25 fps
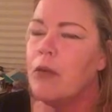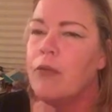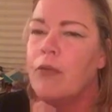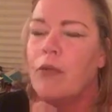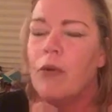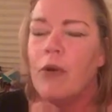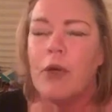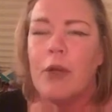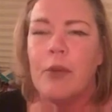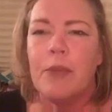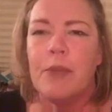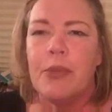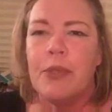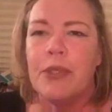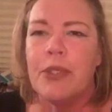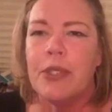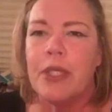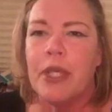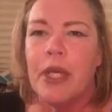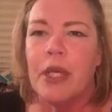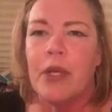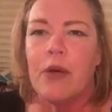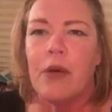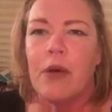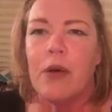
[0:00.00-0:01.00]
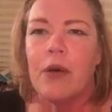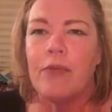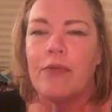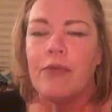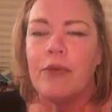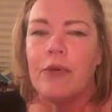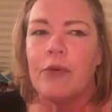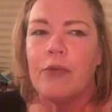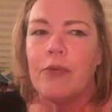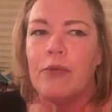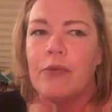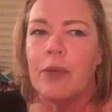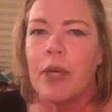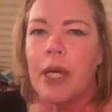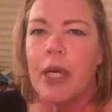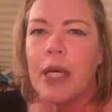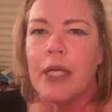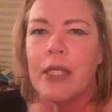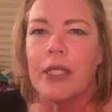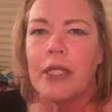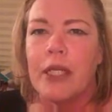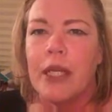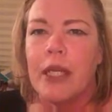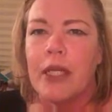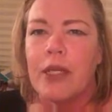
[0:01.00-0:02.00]
40% um, off of
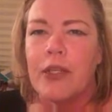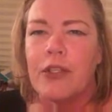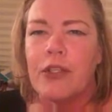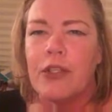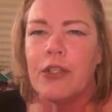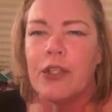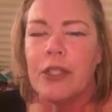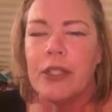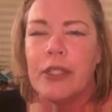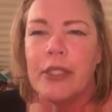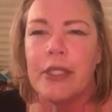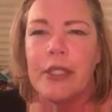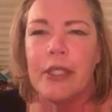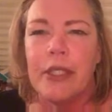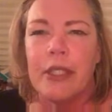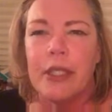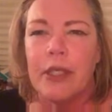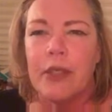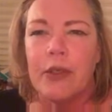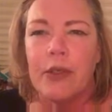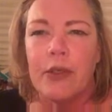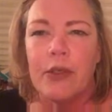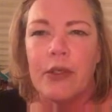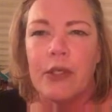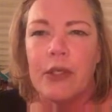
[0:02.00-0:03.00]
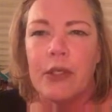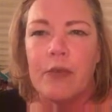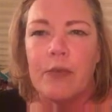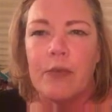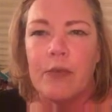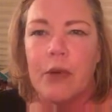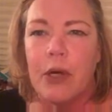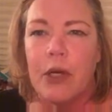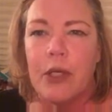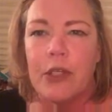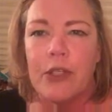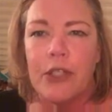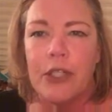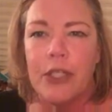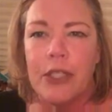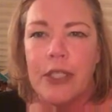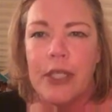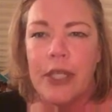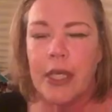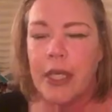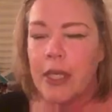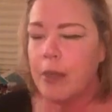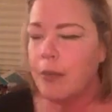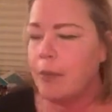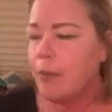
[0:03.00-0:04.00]
recollection stickers and washi
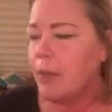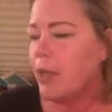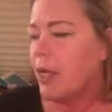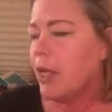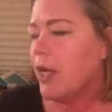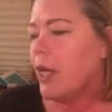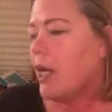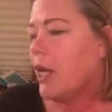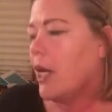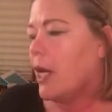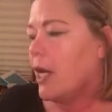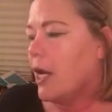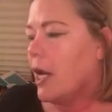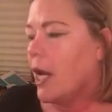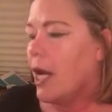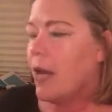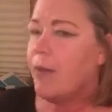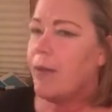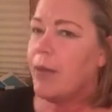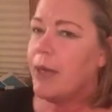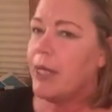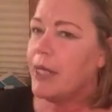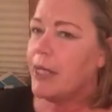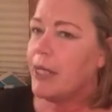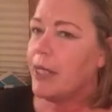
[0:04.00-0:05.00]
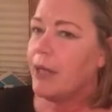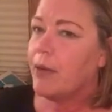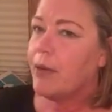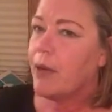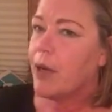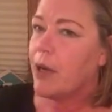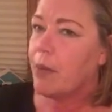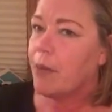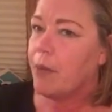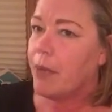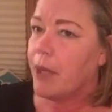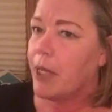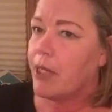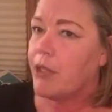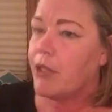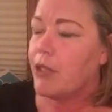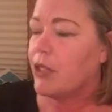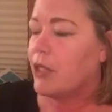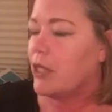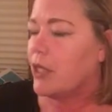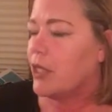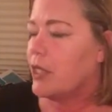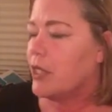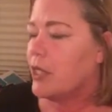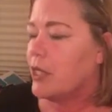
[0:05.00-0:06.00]
tape. I went there on a
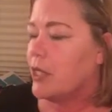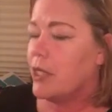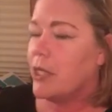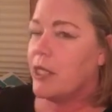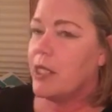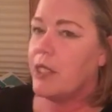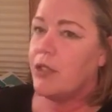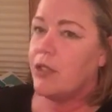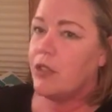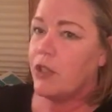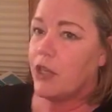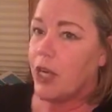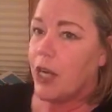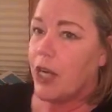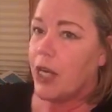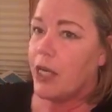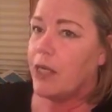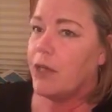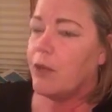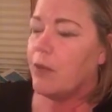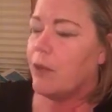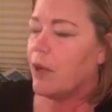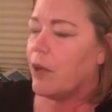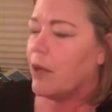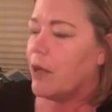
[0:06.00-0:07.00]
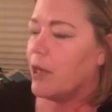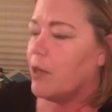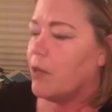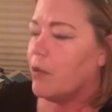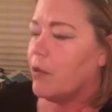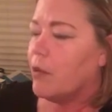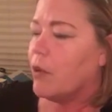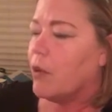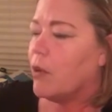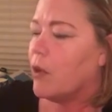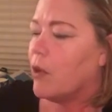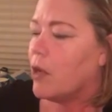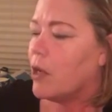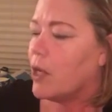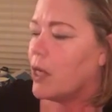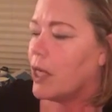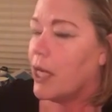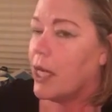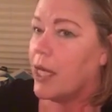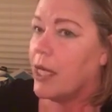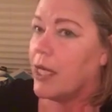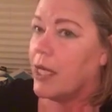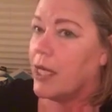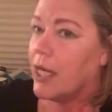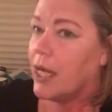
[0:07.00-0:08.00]
budget because it is January and we're all
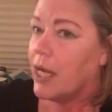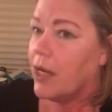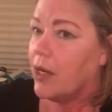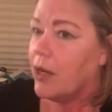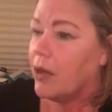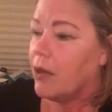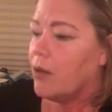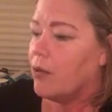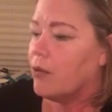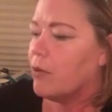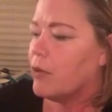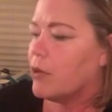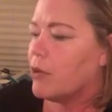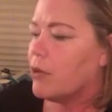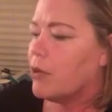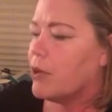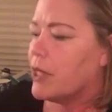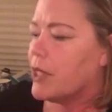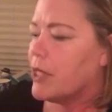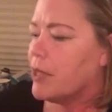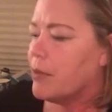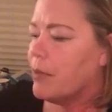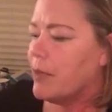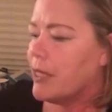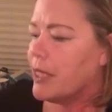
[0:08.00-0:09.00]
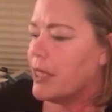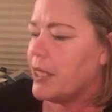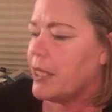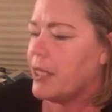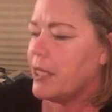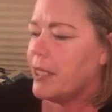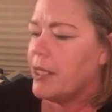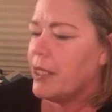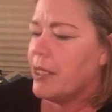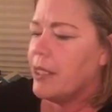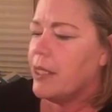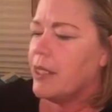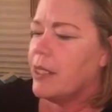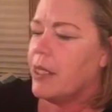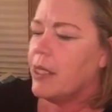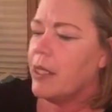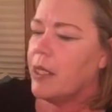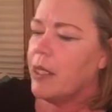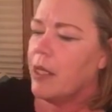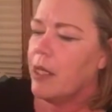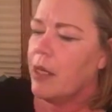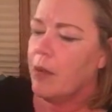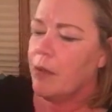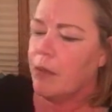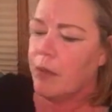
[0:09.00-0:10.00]
kind of getting over Christmas.
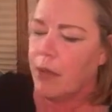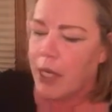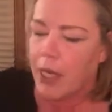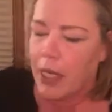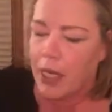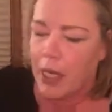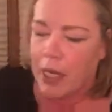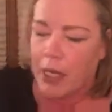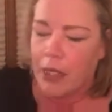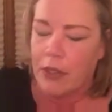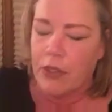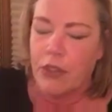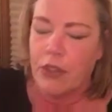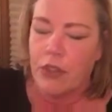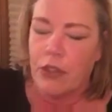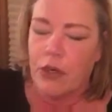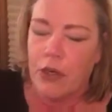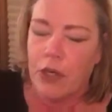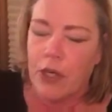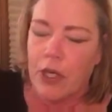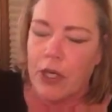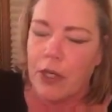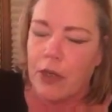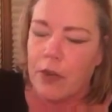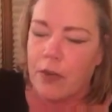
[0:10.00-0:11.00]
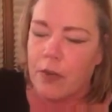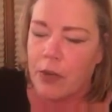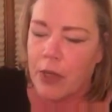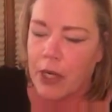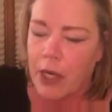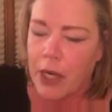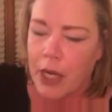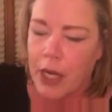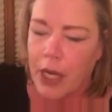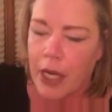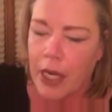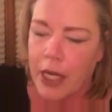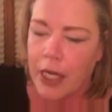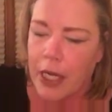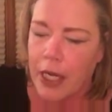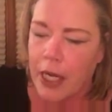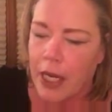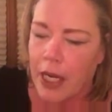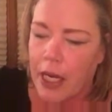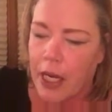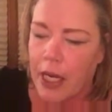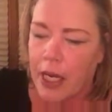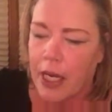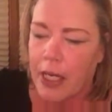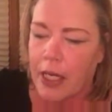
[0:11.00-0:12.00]
But I'll show you what I
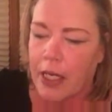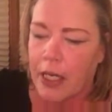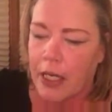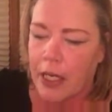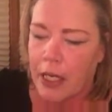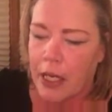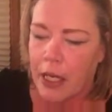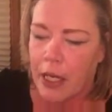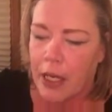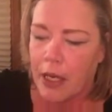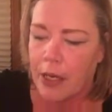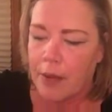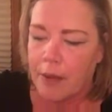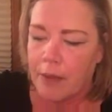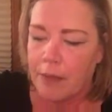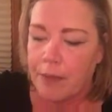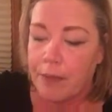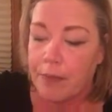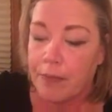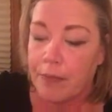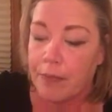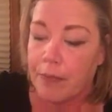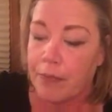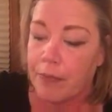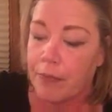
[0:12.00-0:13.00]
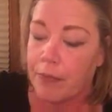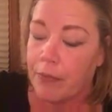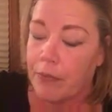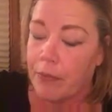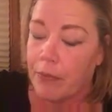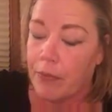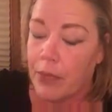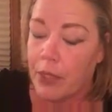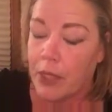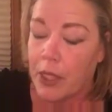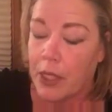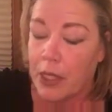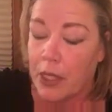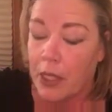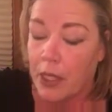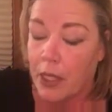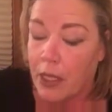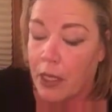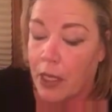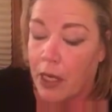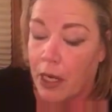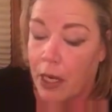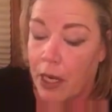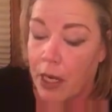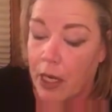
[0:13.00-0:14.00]
got. Um,
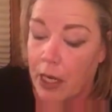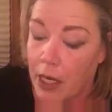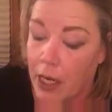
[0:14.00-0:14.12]
and I